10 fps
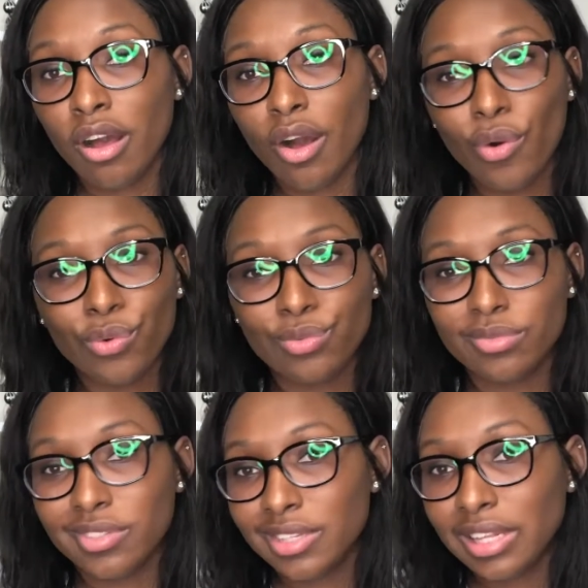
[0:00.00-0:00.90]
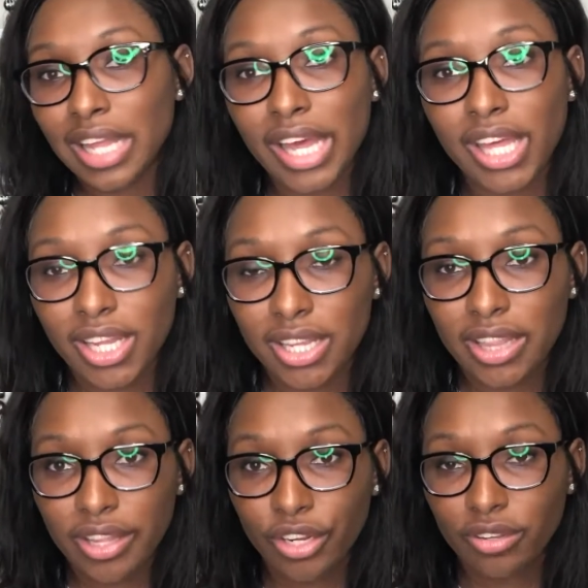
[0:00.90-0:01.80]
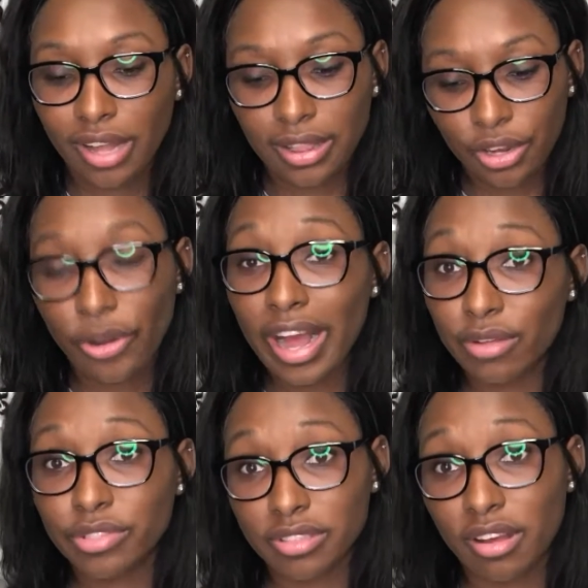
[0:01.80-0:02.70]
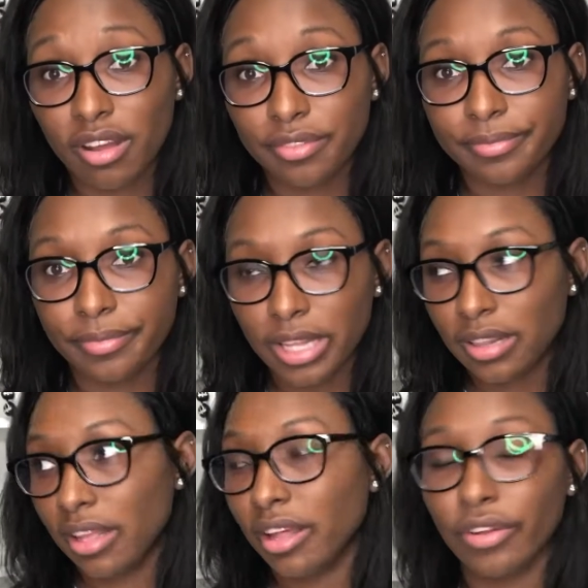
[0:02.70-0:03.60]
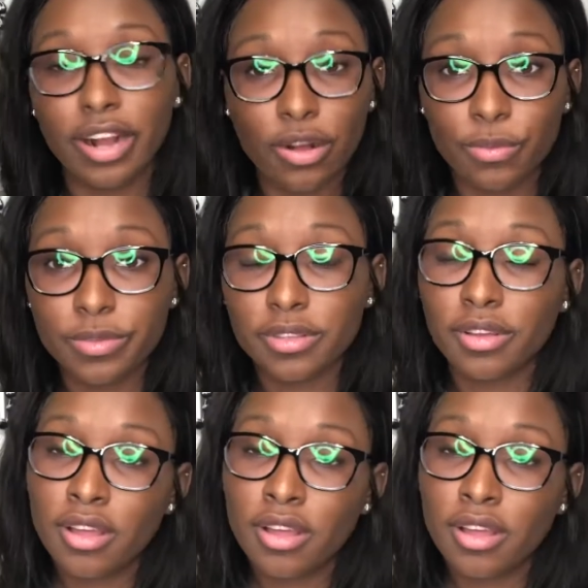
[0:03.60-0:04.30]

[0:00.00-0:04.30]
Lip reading: owns the land that their little house is on and the other homes.